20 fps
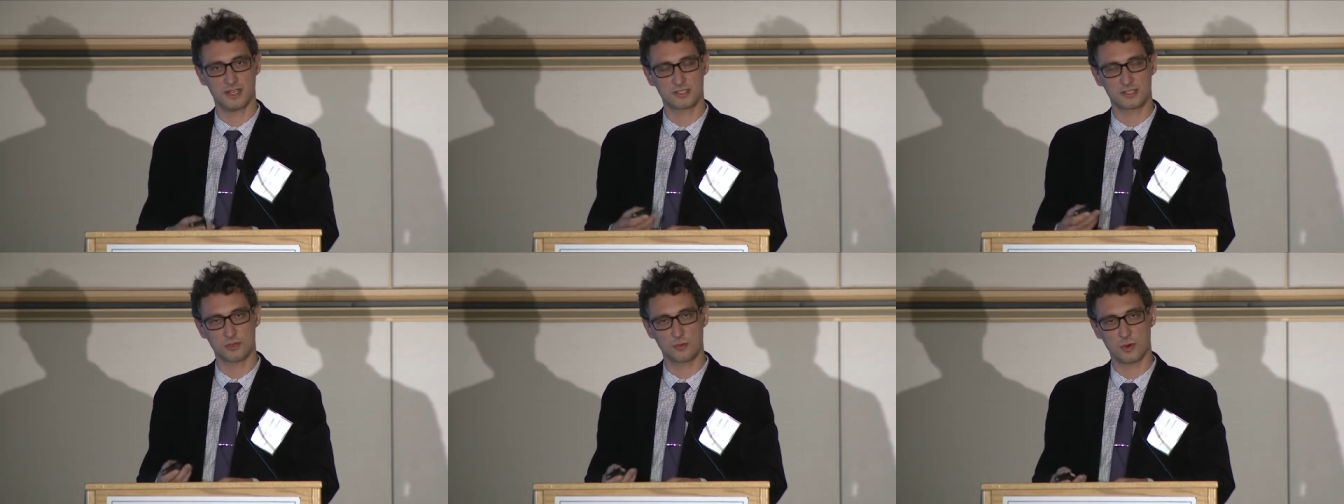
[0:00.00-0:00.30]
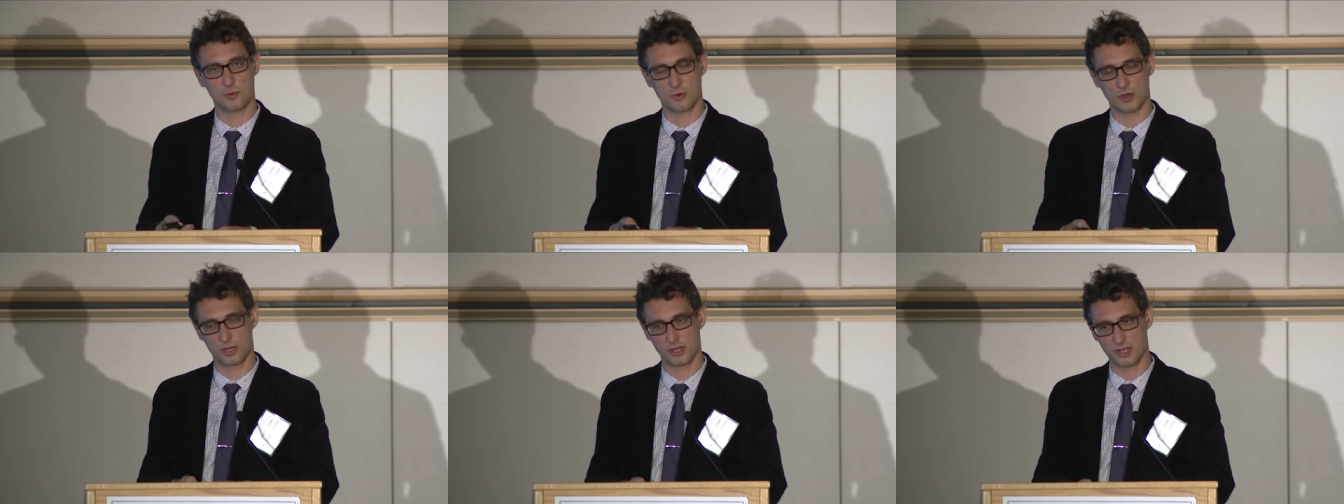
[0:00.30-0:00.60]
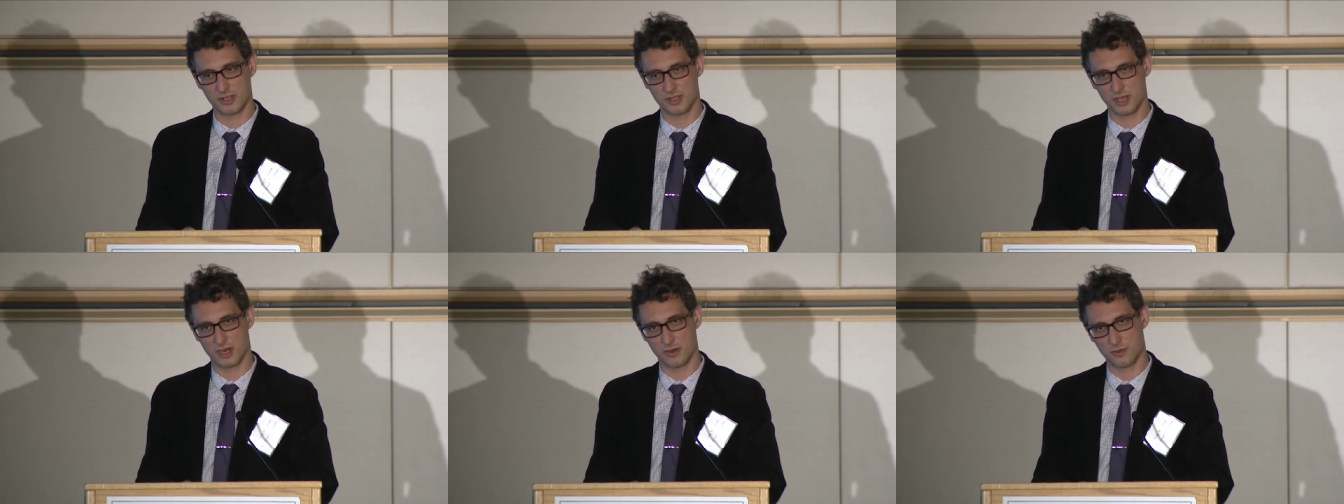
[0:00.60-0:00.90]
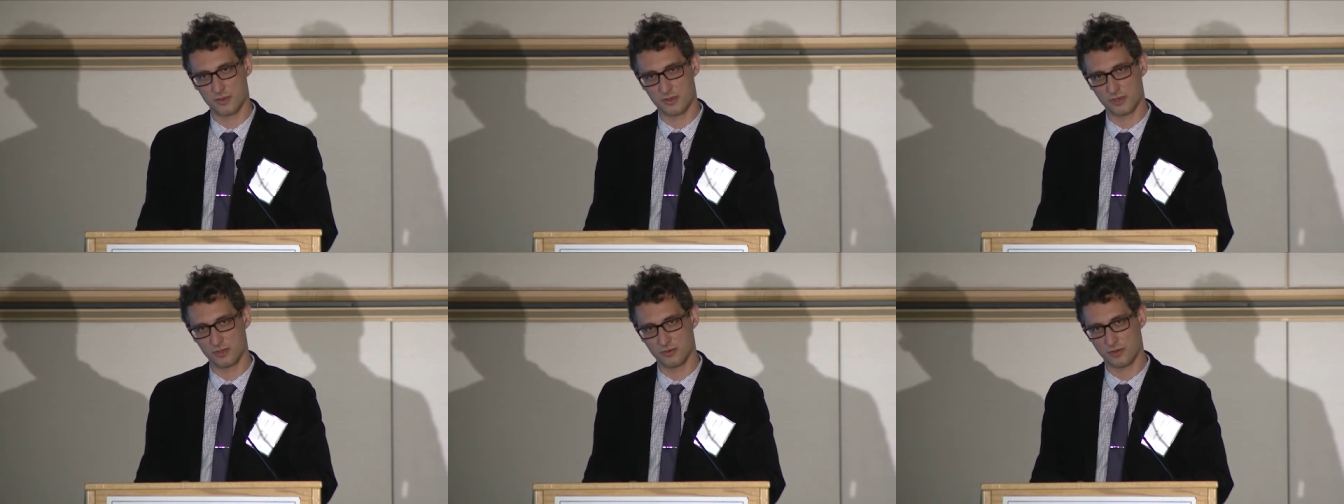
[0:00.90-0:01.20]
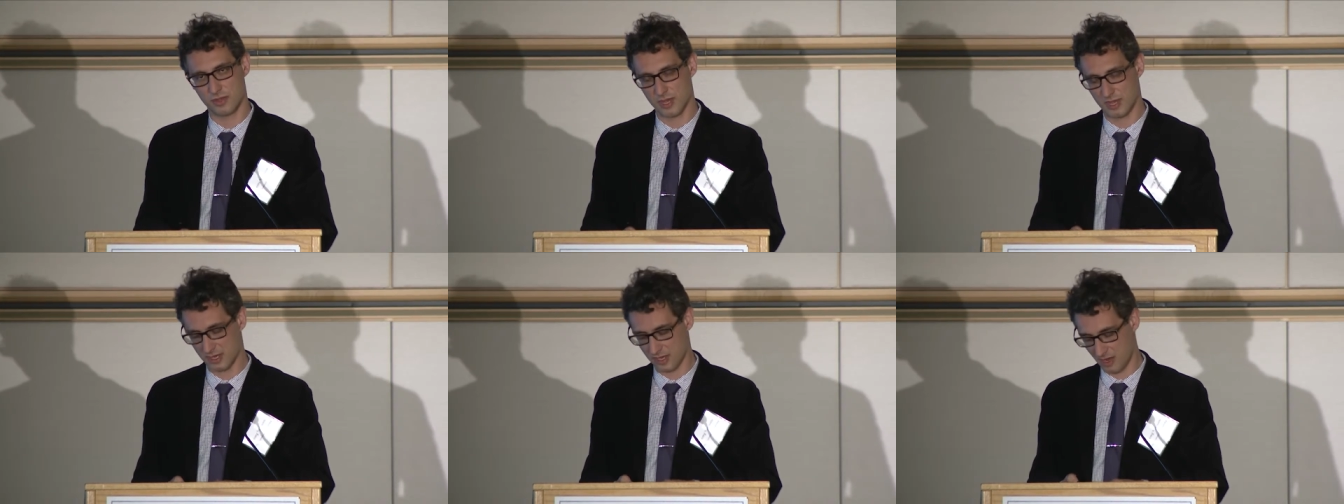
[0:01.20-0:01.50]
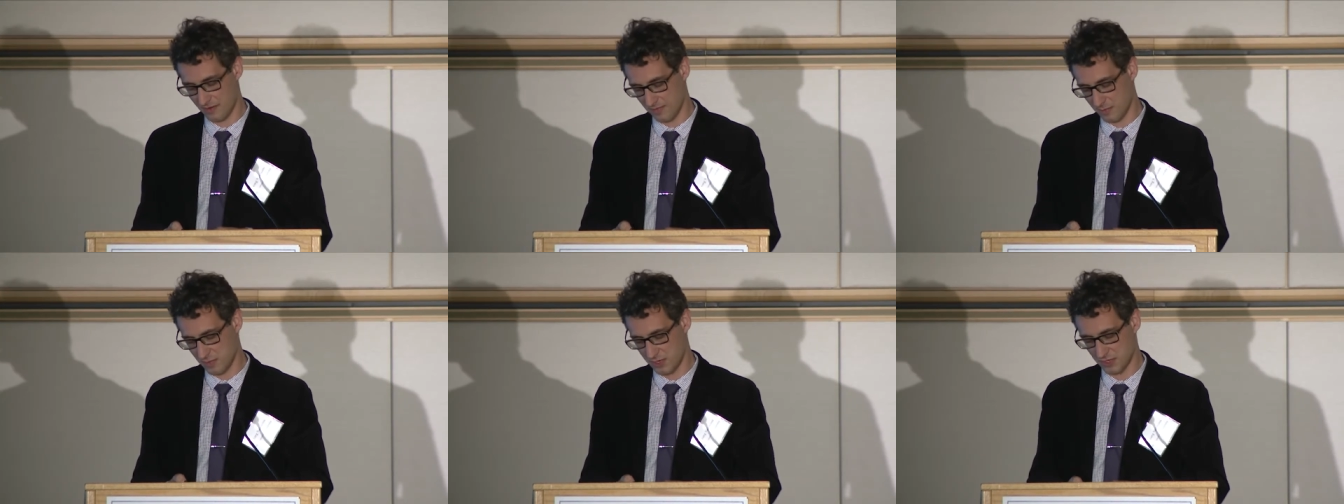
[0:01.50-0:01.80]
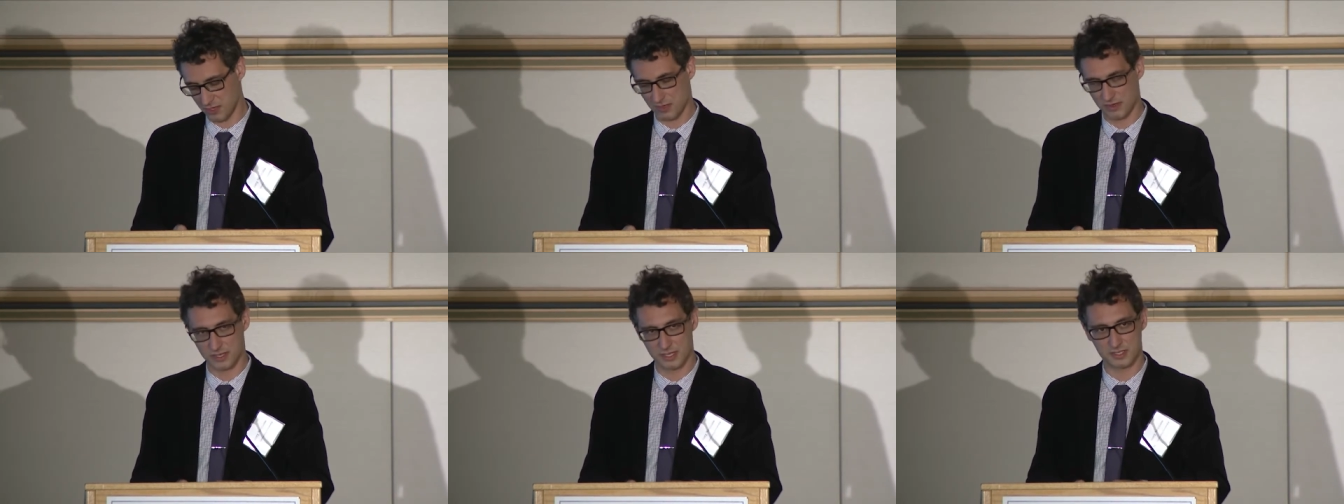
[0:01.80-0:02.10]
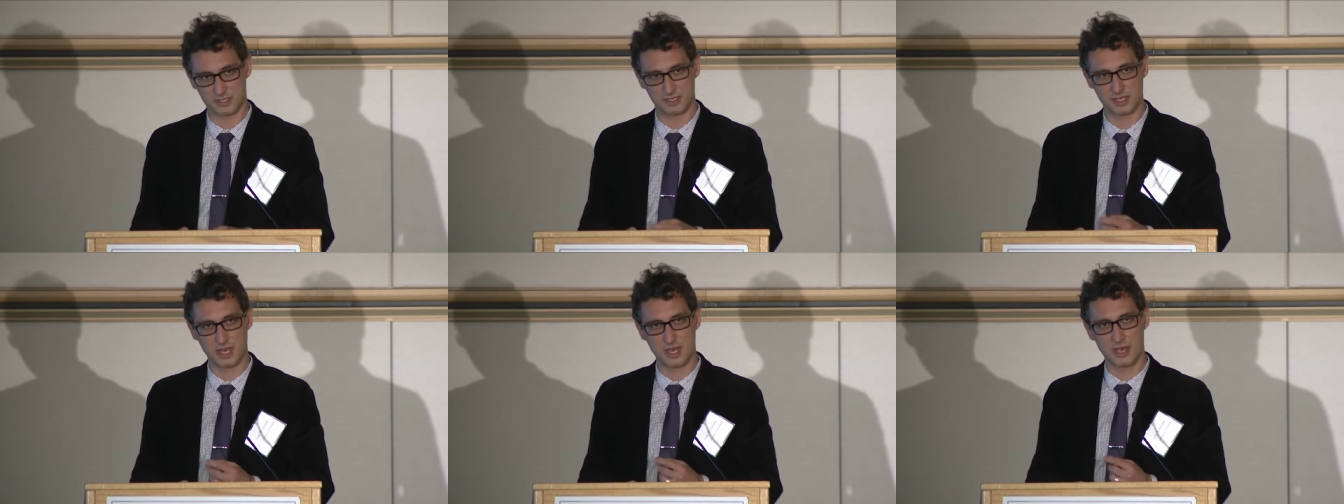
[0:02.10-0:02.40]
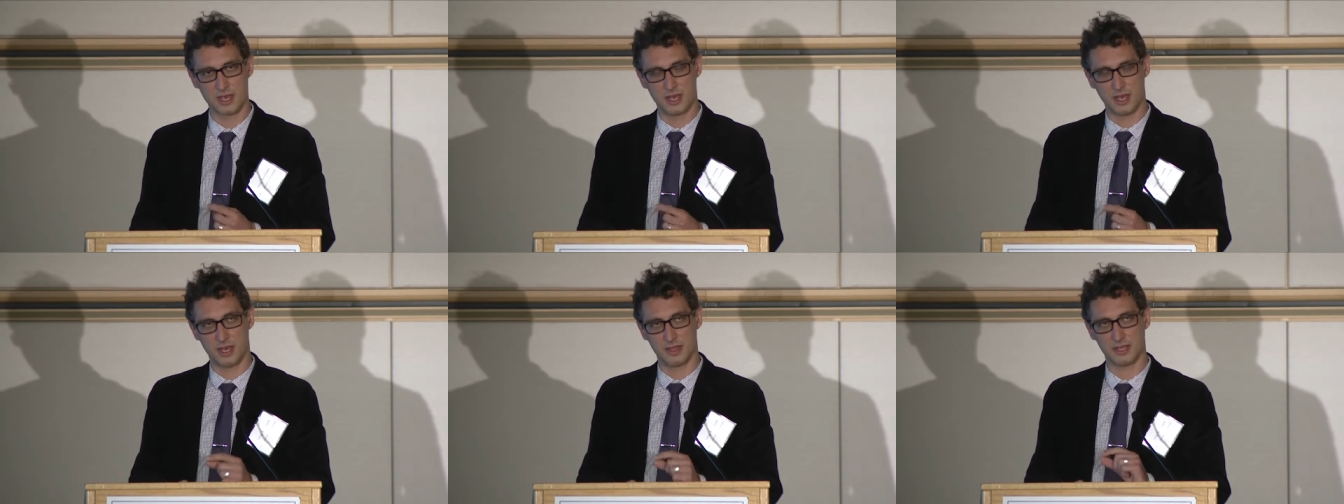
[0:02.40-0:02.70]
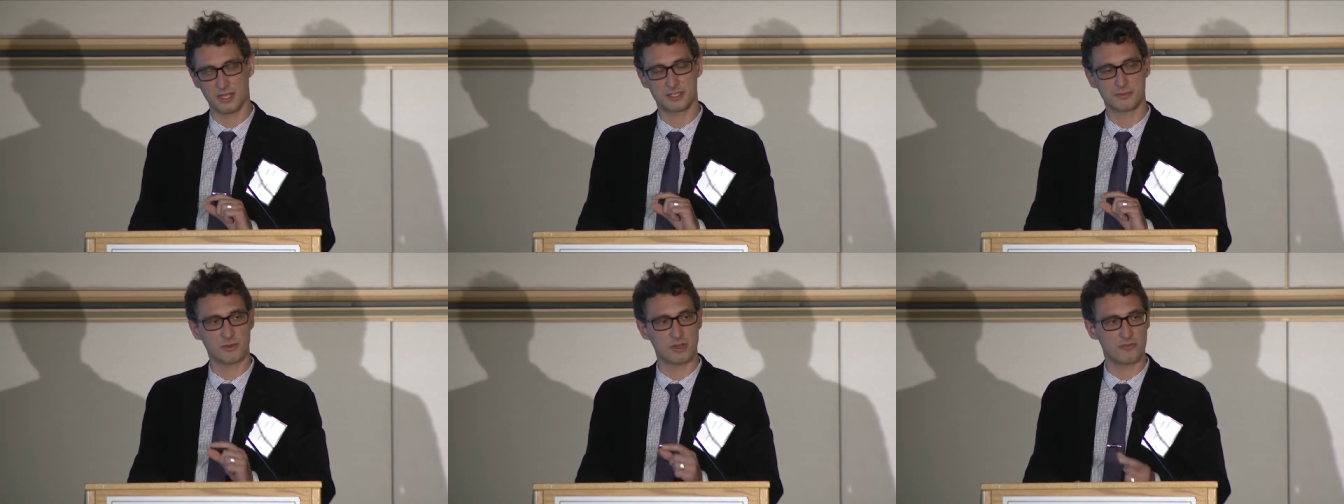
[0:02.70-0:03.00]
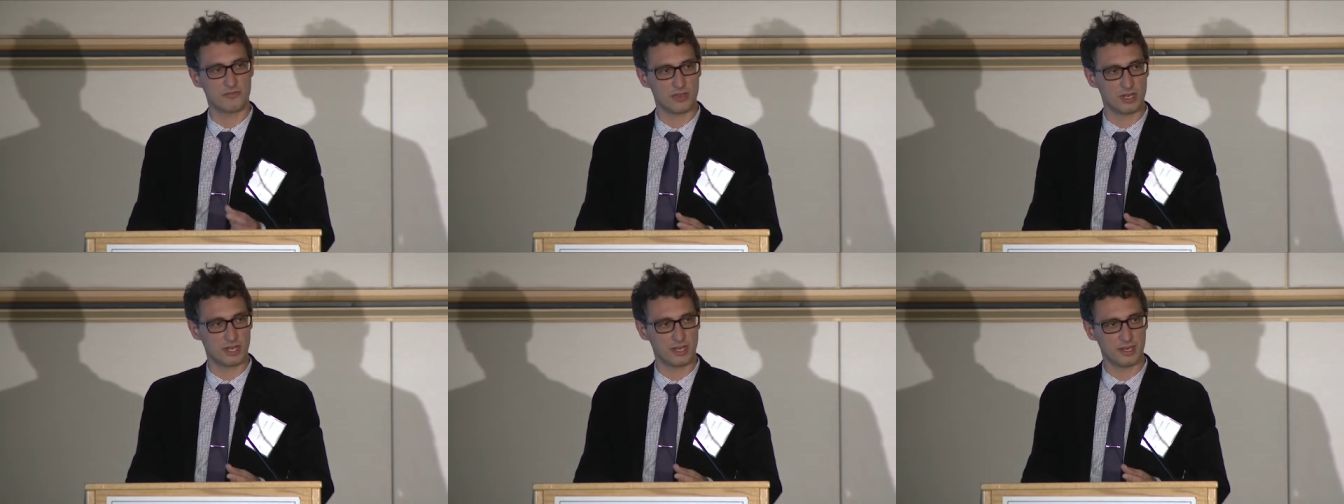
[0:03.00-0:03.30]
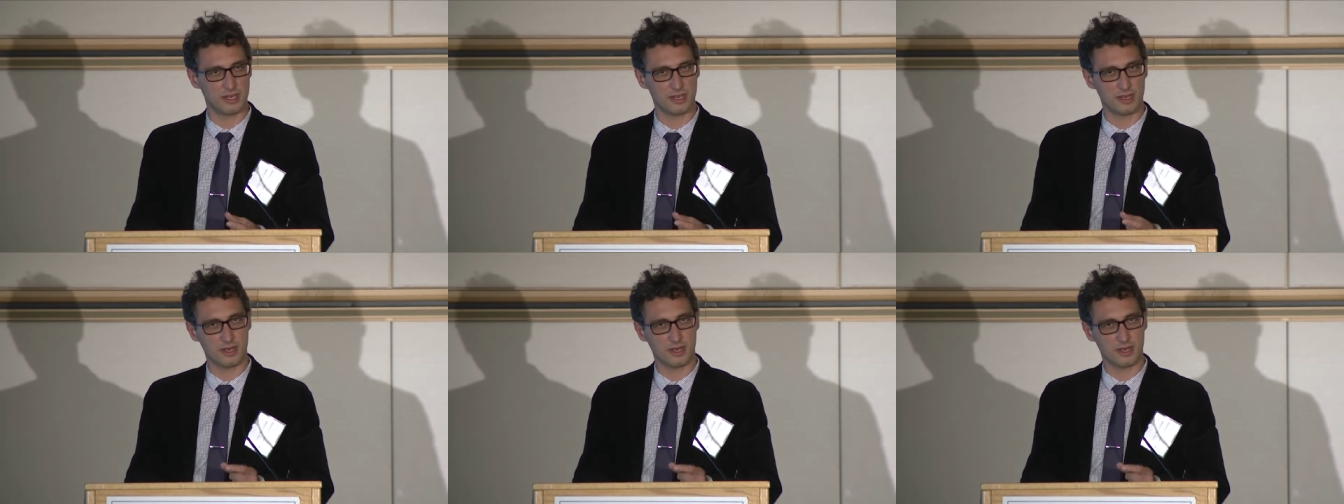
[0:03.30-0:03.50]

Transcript: So we're working there with the UK government on this. And that's been really